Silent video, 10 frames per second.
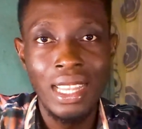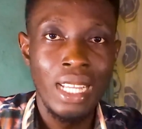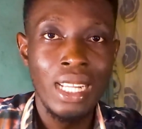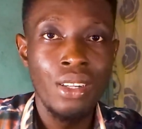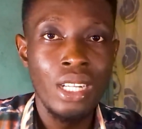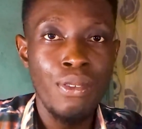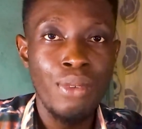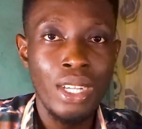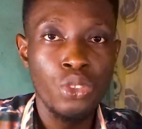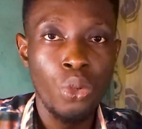And another
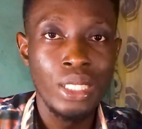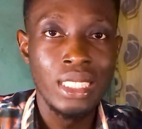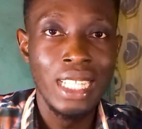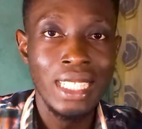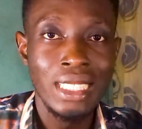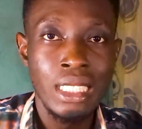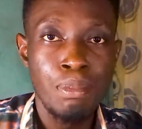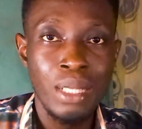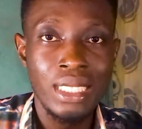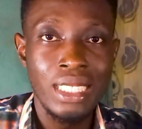factor is that this
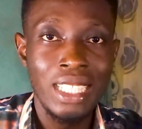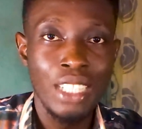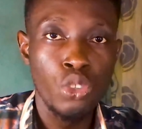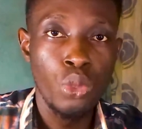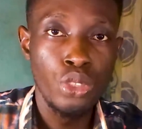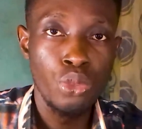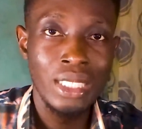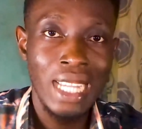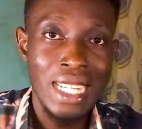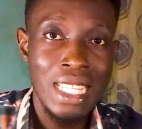person that's going to
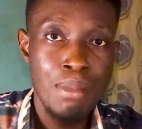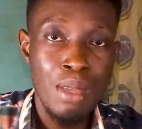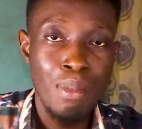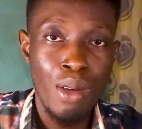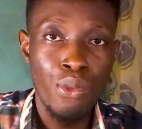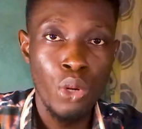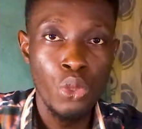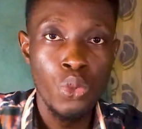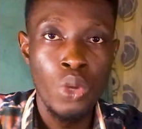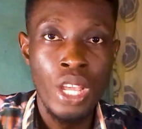sign this paper for
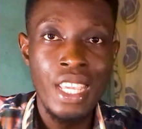you,